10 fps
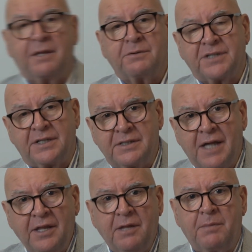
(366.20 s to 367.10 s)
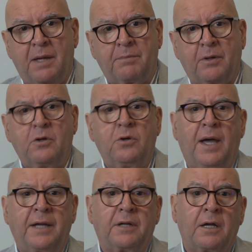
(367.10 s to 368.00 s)
was another member who
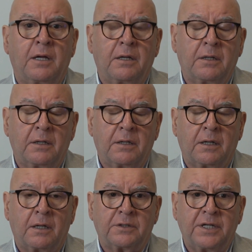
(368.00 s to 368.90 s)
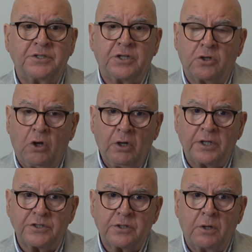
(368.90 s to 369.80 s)
had a teaching
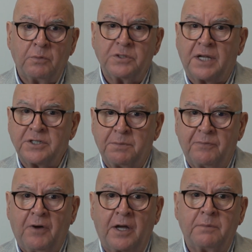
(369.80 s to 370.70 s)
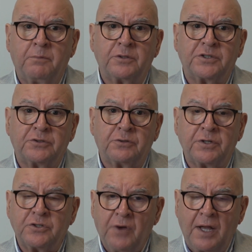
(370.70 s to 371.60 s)
college, which actually provided Montessori
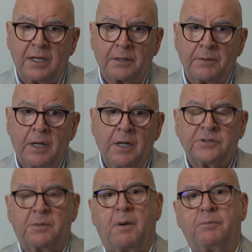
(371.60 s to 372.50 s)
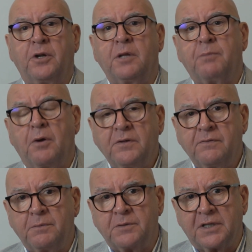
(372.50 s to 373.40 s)
training. So by putting both of
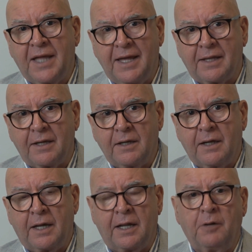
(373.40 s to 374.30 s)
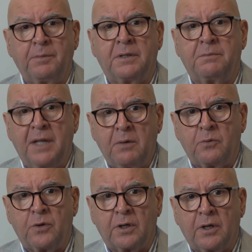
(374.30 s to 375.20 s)
them together and helping them
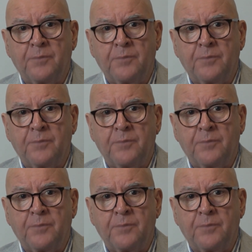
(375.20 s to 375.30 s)
network,